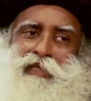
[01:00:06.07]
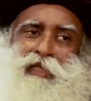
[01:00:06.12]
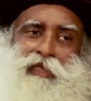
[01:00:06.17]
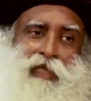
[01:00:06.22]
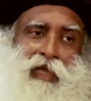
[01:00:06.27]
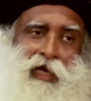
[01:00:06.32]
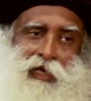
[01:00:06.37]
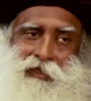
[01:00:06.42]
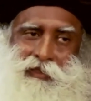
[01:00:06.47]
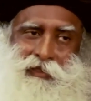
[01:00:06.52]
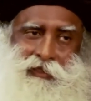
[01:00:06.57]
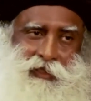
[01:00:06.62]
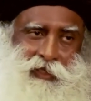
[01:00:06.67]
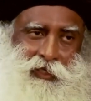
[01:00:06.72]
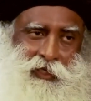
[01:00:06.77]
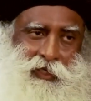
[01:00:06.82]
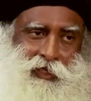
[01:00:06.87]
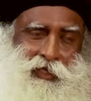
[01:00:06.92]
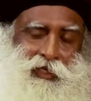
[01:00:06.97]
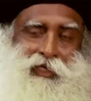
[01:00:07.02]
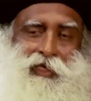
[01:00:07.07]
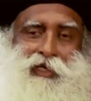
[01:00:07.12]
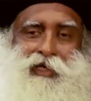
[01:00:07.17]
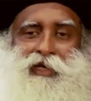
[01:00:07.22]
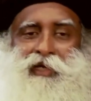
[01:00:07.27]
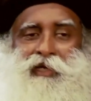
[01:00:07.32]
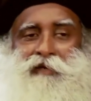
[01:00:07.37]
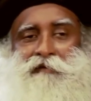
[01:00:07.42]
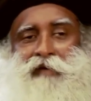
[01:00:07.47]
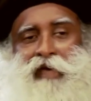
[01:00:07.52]
this and that. In
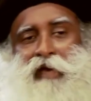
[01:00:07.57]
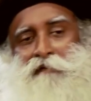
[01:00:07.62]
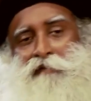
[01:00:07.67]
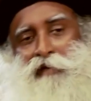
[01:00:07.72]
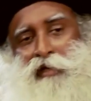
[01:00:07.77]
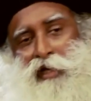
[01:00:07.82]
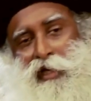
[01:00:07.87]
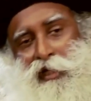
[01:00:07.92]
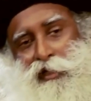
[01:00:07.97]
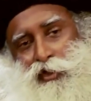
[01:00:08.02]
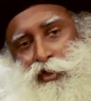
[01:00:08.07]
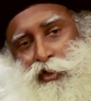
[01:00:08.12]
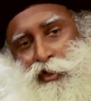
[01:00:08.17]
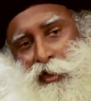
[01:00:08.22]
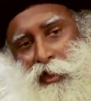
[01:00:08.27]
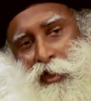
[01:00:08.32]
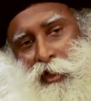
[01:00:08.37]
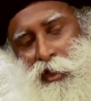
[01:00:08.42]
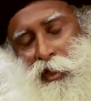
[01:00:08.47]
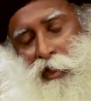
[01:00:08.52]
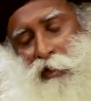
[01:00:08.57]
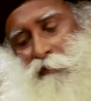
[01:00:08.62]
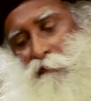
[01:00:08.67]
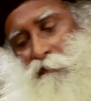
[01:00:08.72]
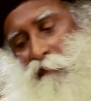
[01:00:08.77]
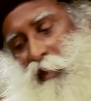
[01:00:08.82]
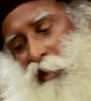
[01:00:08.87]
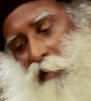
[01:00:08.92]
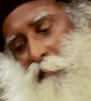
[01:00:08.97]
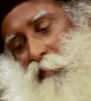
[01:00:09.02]
India, we have a culture
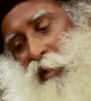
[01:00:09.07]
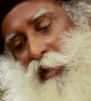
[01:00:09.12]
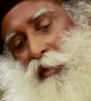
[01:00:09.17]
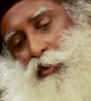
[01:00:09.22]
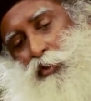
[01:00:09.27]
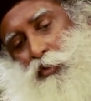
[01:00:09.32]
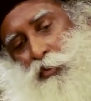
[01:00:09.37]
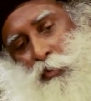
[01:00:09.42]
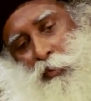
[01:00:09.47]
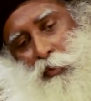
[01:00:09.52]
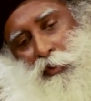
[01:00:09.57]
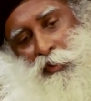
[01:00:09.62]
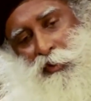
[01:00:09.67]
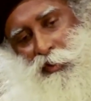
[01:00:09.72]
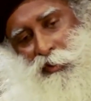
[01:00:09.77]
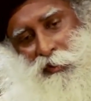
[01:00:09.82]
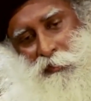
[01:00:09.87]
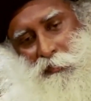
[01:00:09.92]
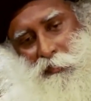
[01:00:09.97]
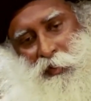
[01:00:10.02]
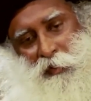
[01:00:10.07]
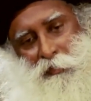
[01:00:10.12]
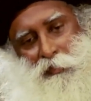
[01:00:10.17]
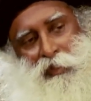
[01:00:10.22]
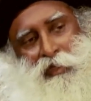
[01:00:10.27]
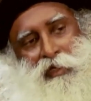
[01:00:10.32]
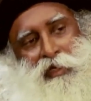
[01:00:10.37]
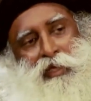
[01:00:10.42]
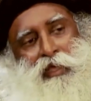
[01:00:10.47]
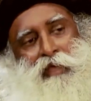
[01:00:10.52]
where by choice
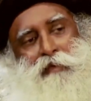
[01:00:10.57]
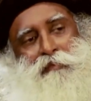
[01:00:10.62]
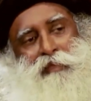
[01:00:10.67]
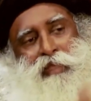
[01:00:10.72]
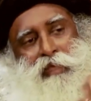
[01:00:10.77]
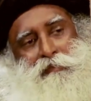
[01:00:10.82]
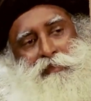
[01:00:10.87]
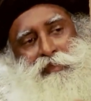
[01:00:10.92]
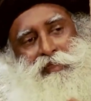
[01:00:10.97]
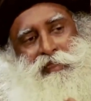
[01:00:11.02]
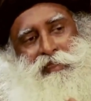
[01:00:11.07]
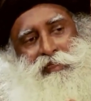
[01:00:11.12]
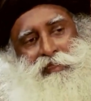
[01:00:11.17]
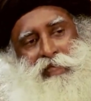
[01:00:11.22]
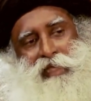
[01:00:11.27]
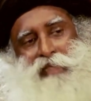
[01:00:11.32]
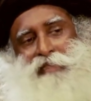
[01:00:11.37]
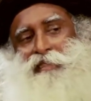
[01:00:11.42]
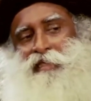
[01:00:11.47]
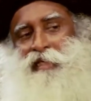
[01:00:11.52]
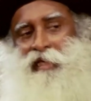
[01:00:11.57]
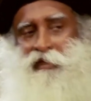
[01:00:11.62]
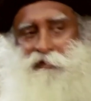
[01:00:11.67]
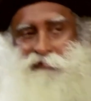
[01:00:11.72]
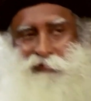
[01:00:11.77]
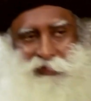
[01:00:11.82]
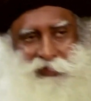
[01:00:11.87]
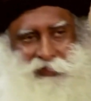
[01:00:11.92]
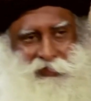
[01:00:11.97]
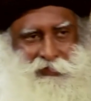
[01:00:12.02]
people name themselves as
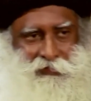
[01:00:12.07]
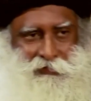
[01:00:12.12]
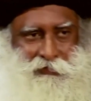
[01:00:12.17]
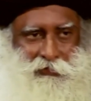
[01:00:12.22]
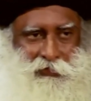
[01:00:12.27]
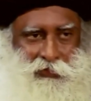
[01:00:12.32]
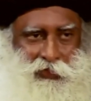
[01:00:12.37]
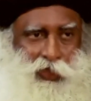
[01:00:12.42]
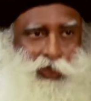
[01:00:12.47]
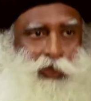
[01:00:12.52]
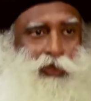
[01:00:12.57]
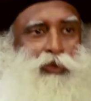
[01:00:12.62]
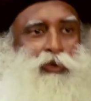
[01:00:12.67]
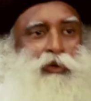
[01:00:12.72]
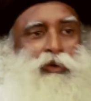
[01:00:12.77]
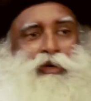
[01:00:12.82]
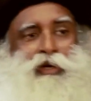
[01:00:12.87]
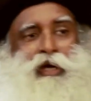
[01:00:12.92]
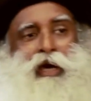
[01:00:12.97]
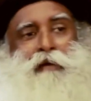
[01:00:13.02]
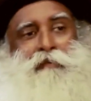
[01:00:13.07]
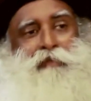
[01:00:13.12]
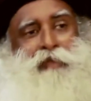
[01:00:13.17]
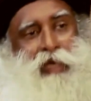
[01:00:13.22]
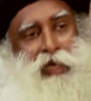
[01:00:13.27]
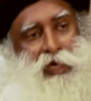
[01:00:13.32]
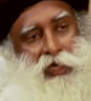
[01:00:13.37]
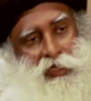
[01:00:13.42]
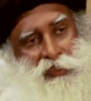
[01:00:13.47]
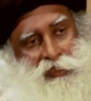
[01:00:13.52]
slaves. You know,
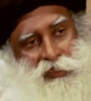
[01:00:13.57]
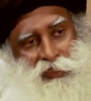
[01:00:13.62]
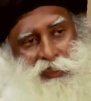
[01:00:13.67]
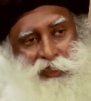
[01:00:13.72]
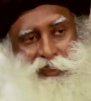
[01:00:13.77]
Ram Das,